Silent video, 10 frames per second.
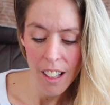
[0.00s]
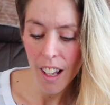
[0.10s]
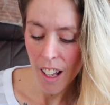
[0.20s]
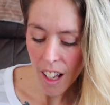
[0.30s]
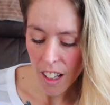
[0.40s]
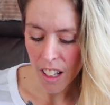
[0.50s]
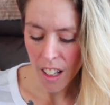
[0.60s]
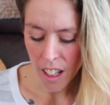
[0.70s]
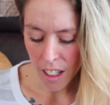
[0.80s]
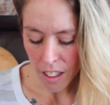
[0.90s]

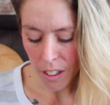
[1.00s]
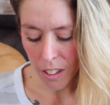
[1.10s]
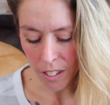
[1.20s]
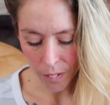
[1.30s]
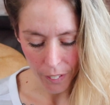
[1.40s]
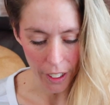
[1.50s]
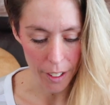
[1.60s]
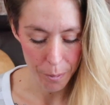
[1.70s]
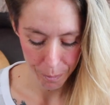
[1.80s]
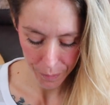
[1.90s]
Oh, okay.
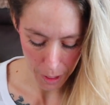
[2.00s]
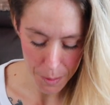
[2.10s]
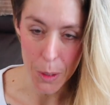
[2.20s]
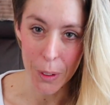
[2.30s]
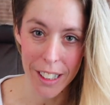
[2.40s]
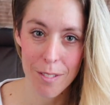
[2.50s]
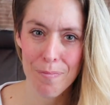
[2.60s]
I'm sorry.